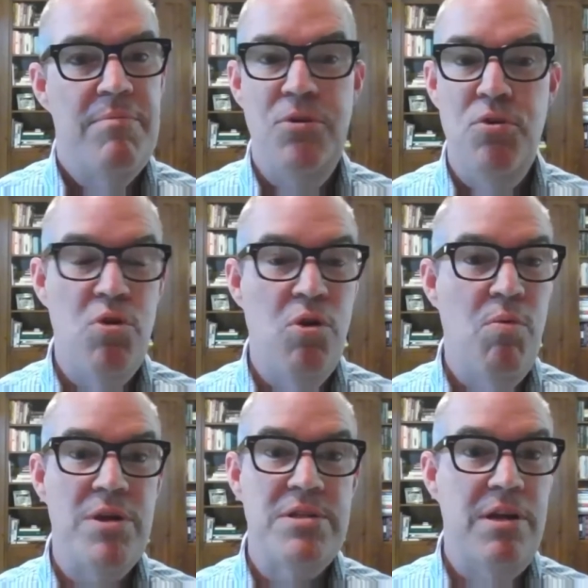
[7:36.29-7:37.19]
Google
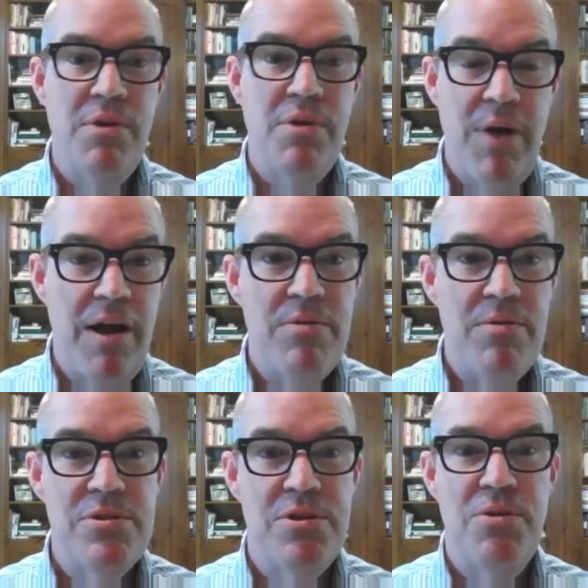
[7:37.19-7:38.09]
wasn't even around,
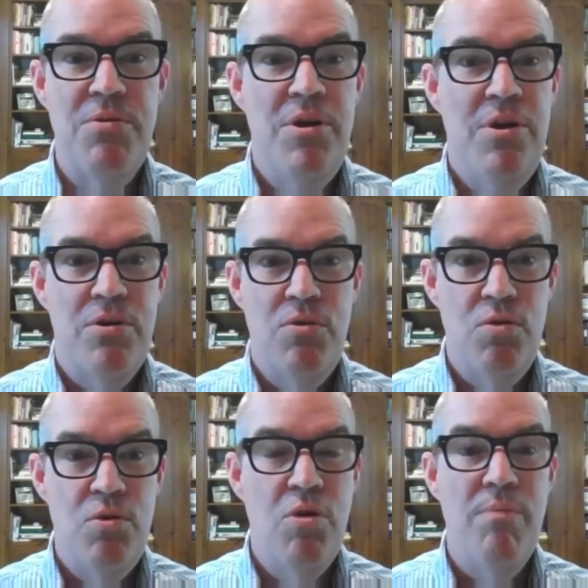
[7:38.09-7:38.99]
so
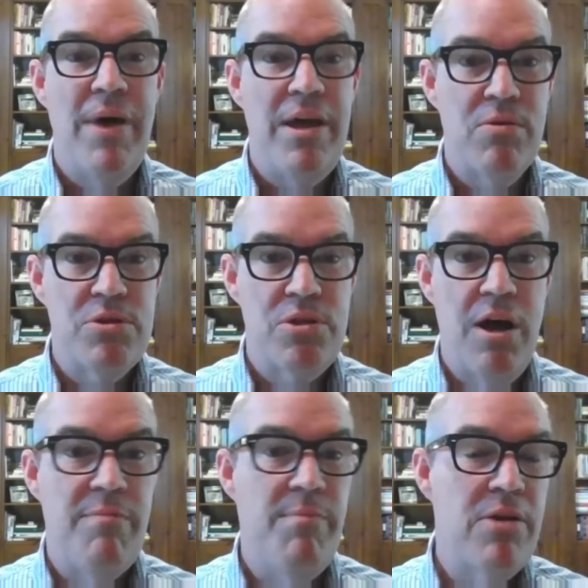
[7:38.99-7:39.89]
Google,
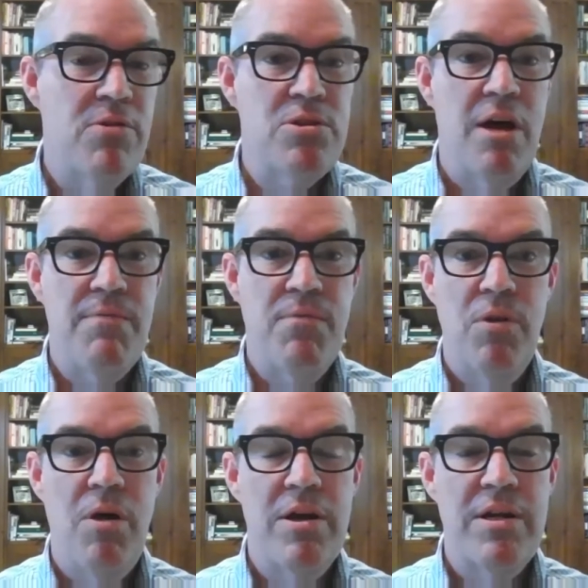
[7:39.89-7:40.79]
Microsoft for a
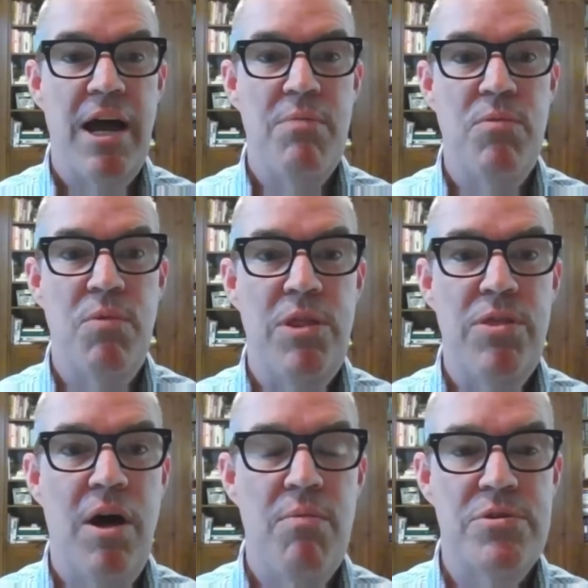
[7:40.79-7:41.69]
long time we
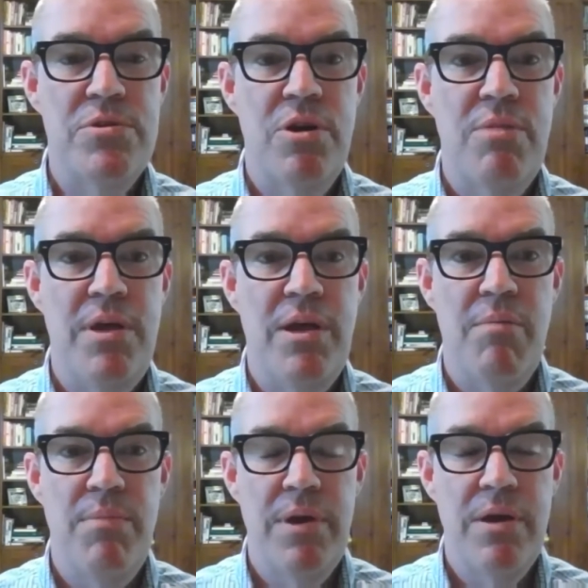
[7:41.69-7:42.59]
thought was going to be our
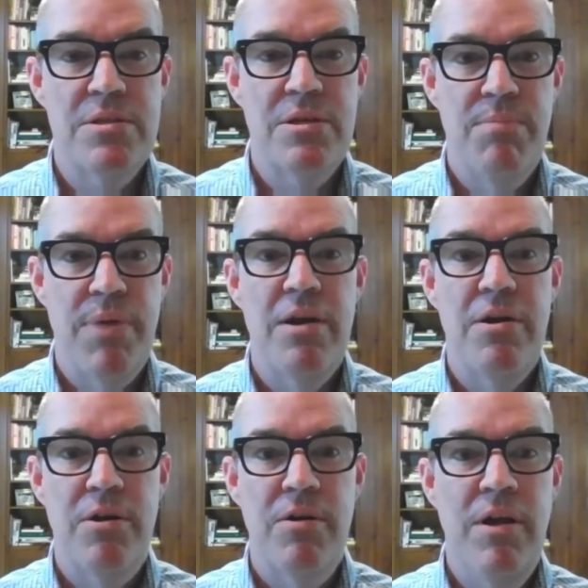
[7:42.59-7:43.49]
biggest
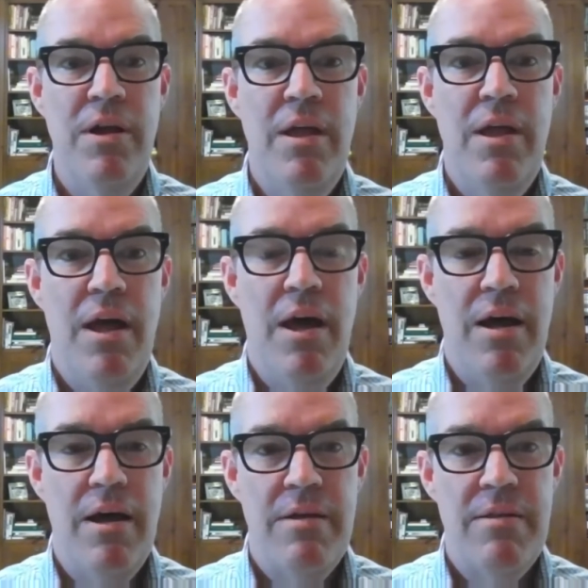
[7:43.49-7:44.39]
competitor.
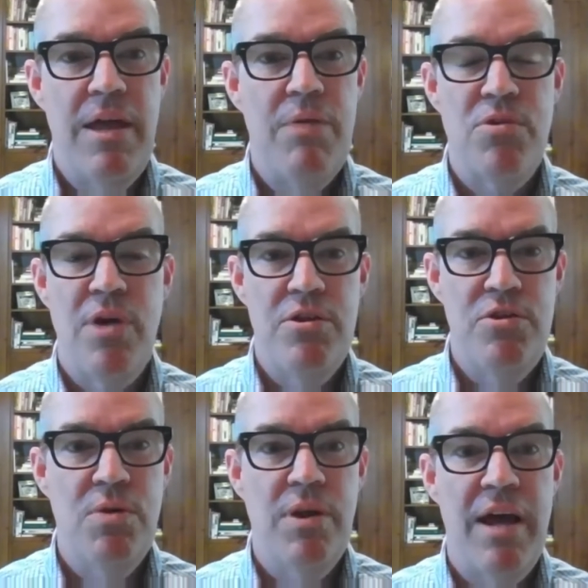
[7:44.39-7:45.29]
They were trying to
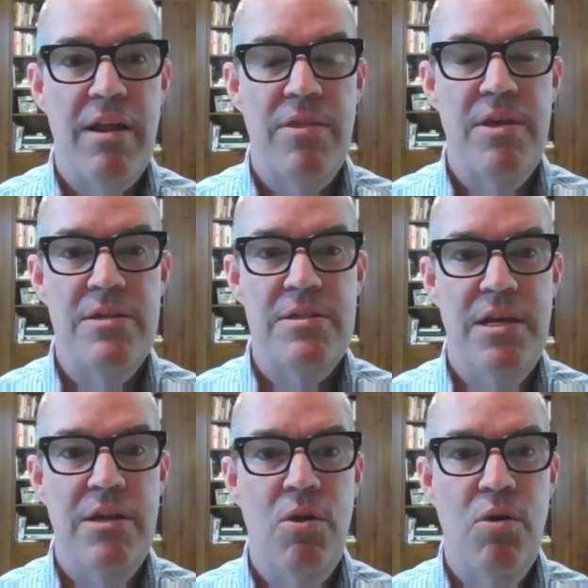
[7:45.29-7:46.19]
do a lot of things
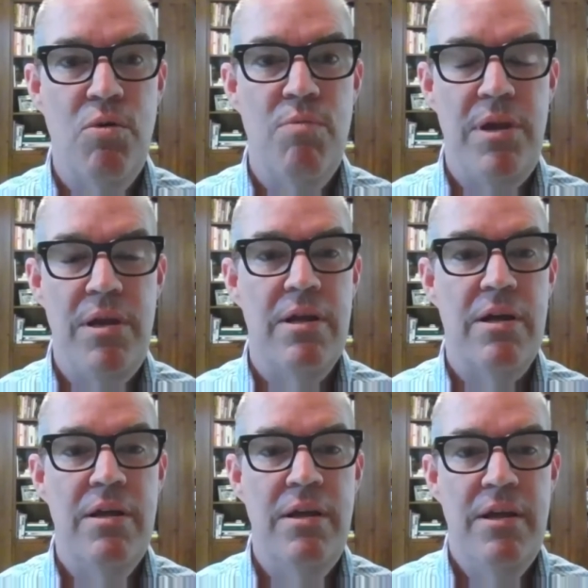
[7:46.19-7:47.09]
in local media,